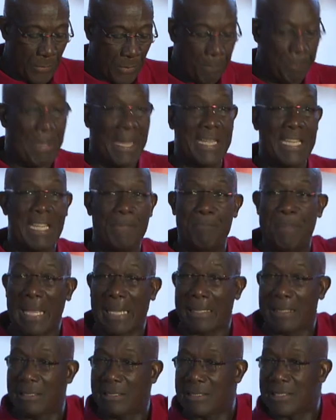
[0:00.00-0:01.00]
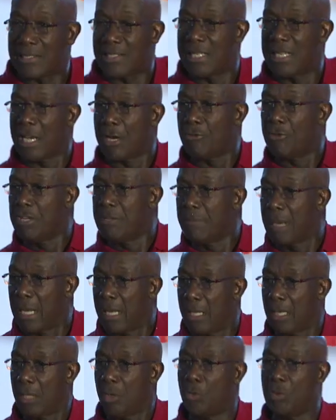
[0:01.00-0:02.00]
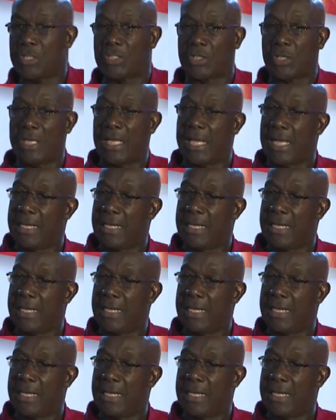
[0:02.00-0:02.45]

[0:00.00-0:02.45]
Penny Beckles in Arima, who is today